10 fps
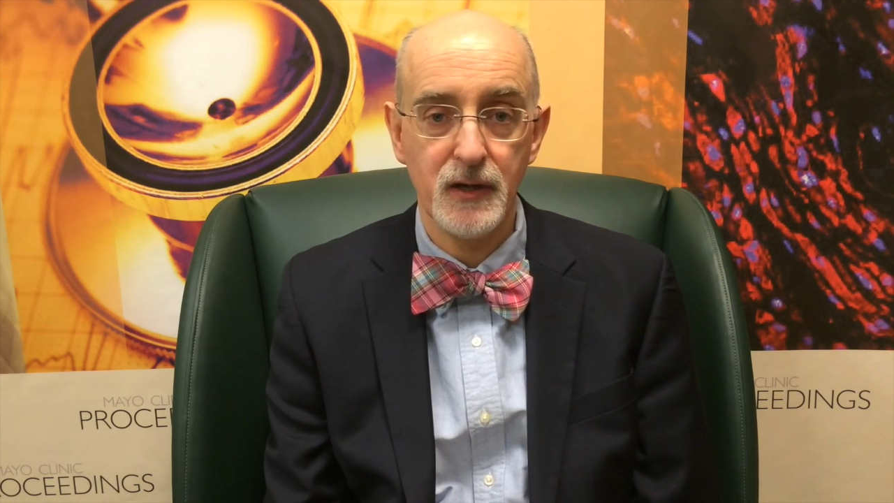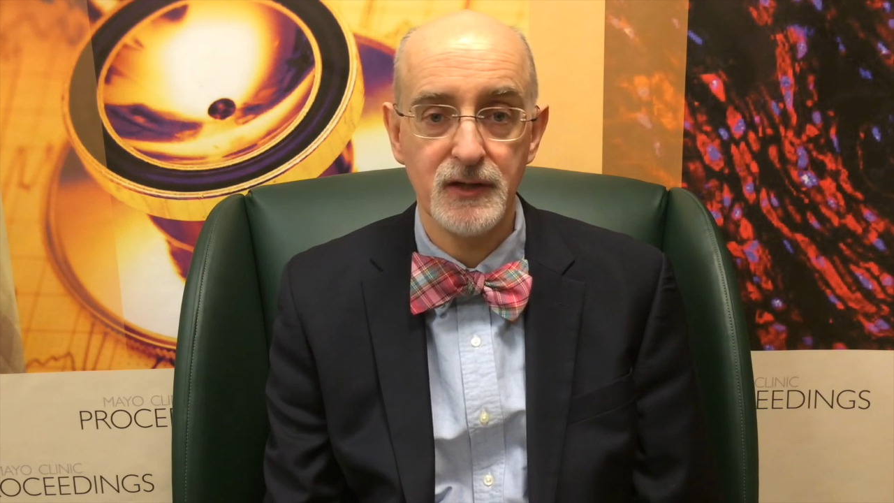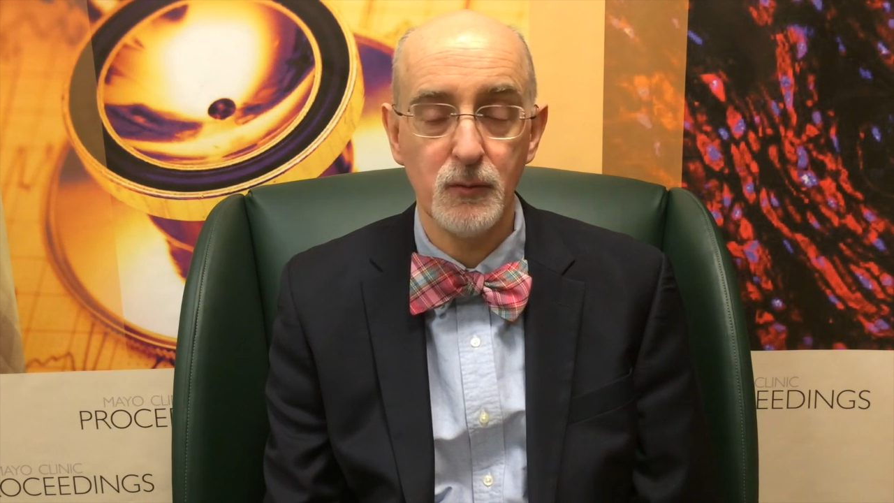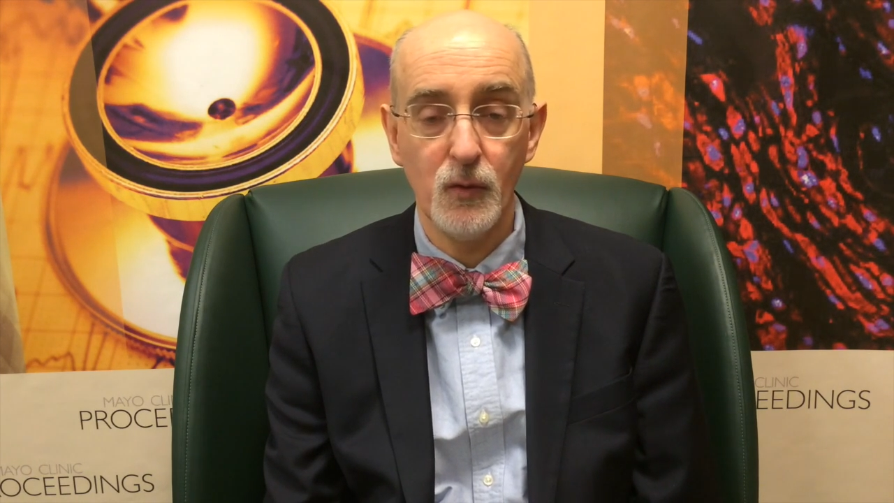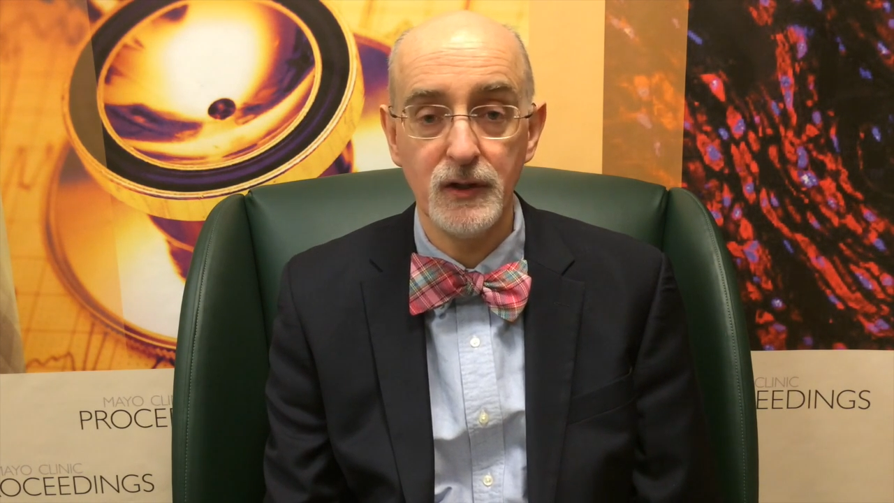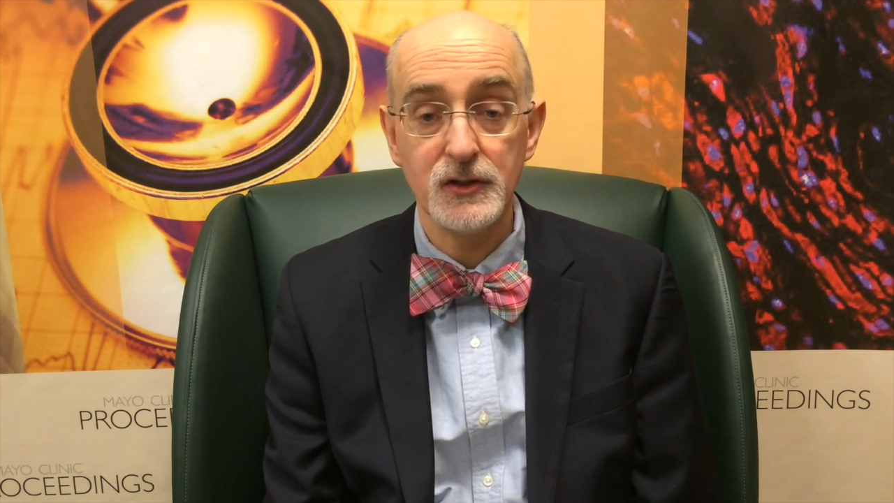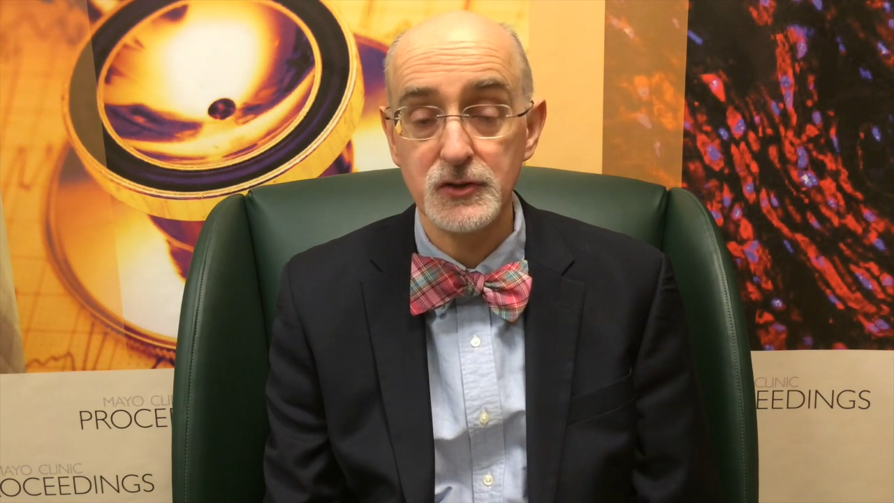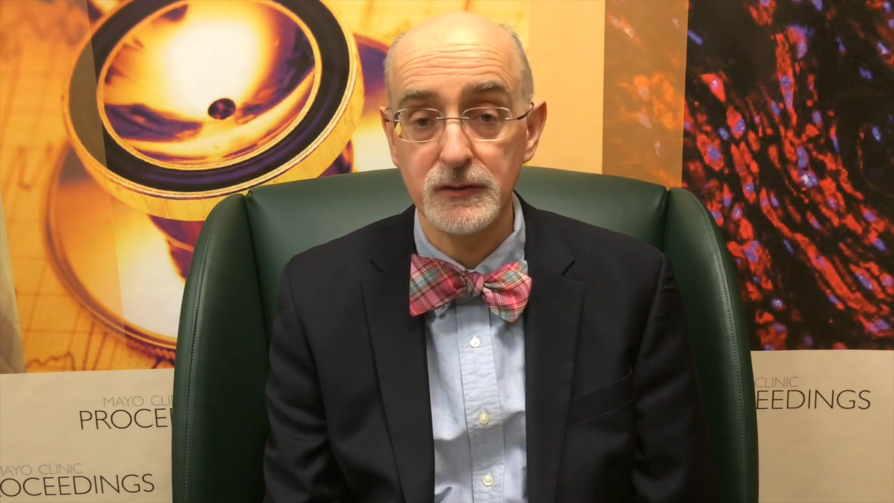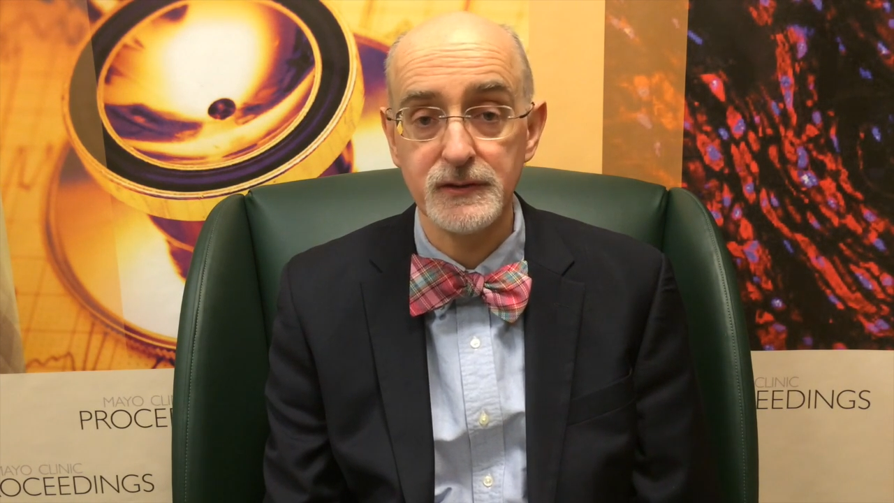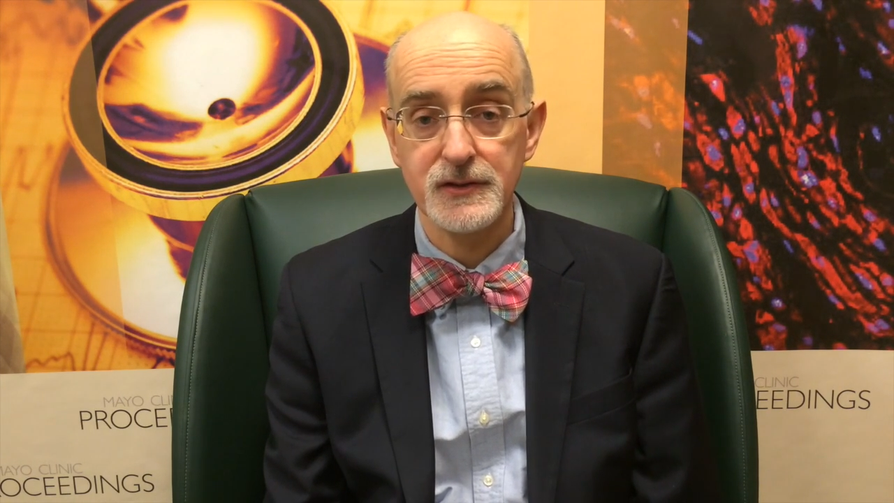by the one
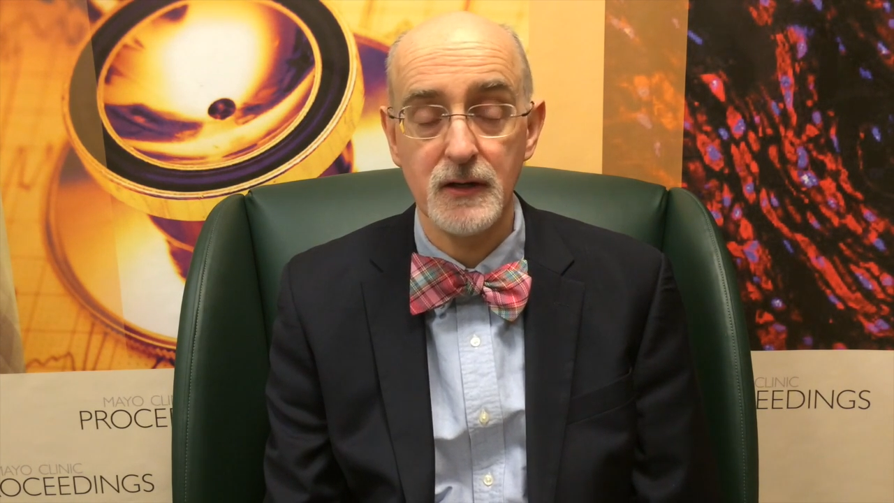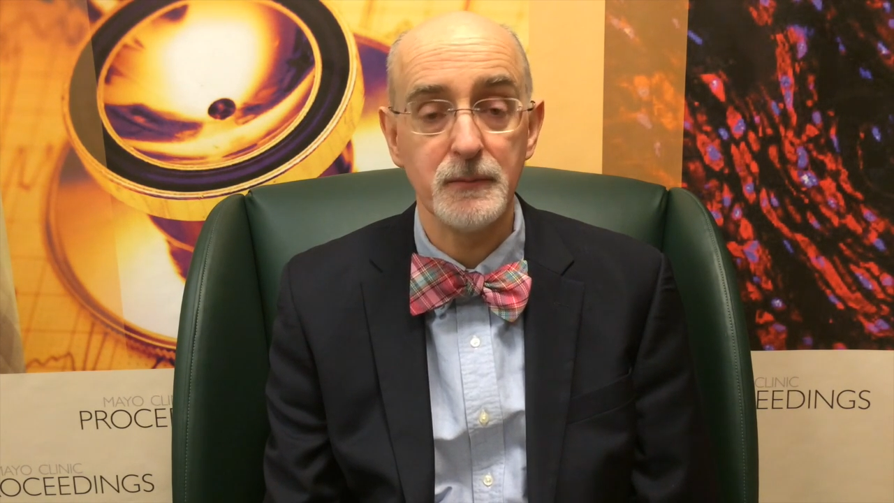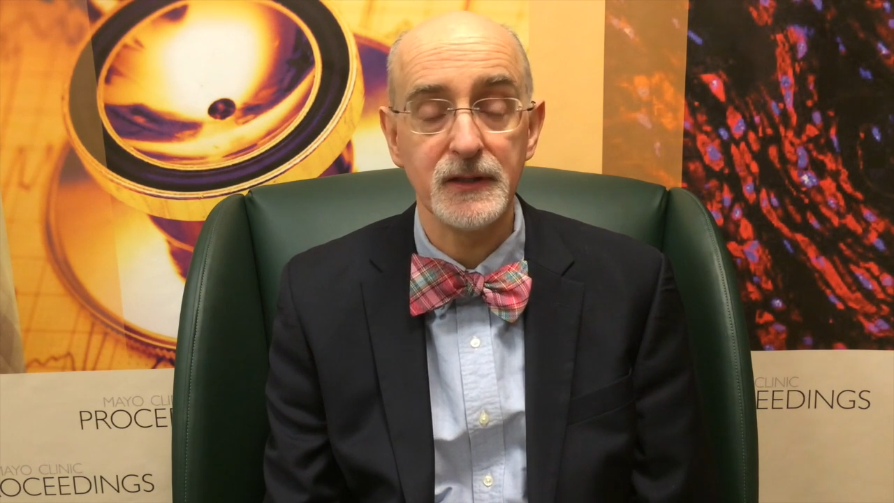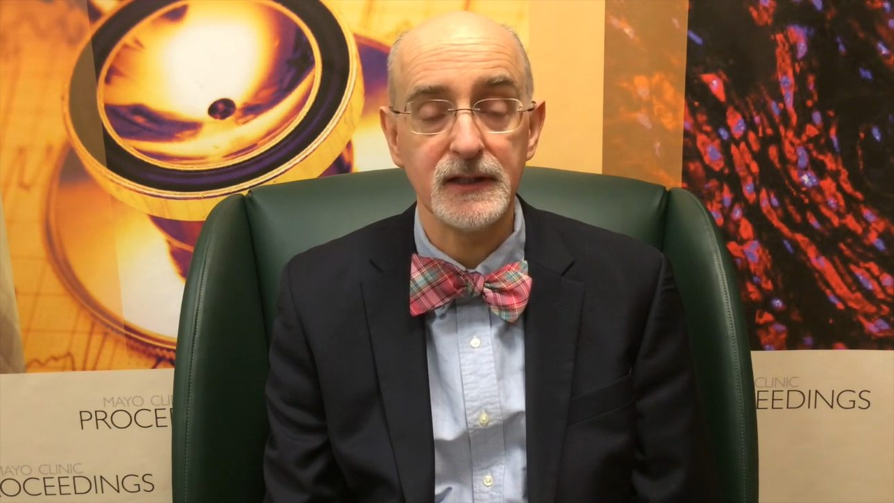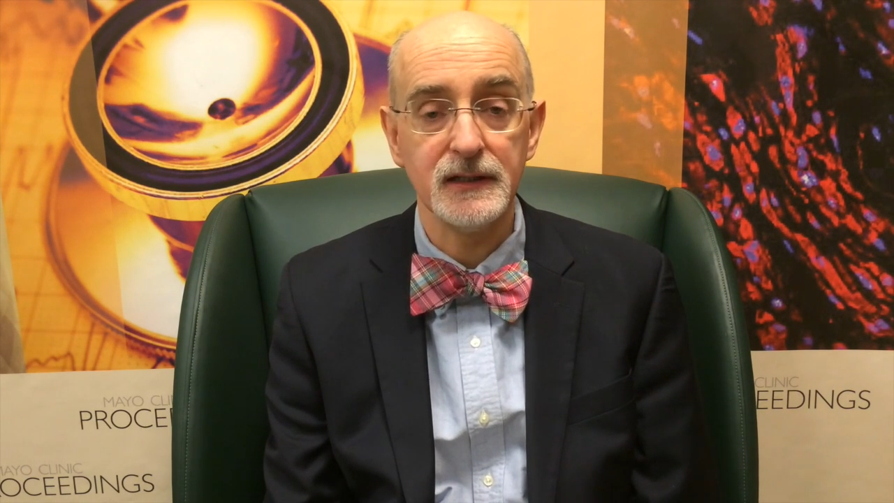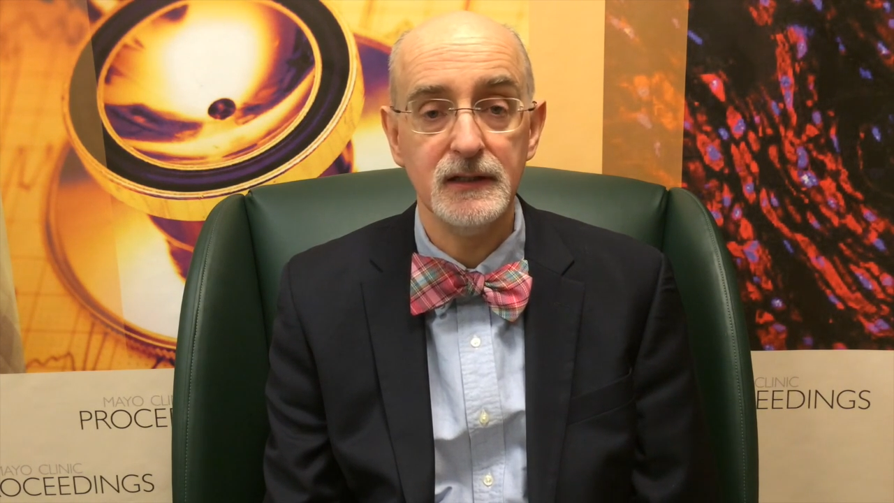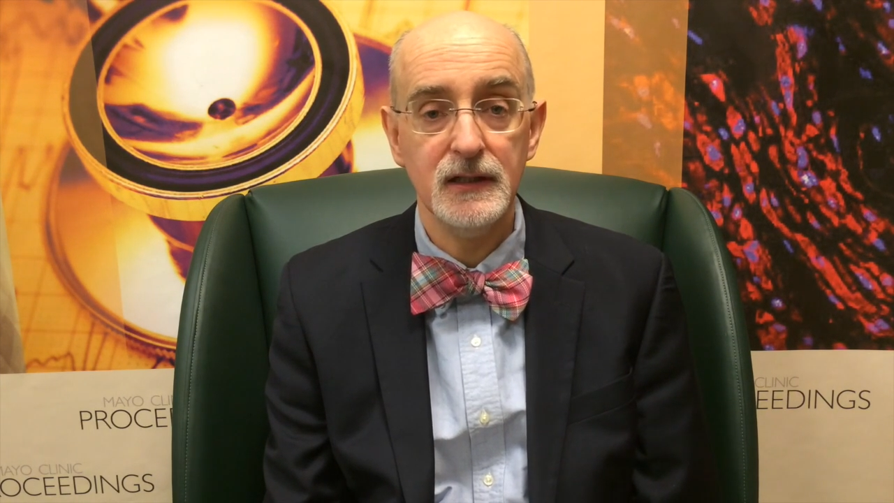insurance company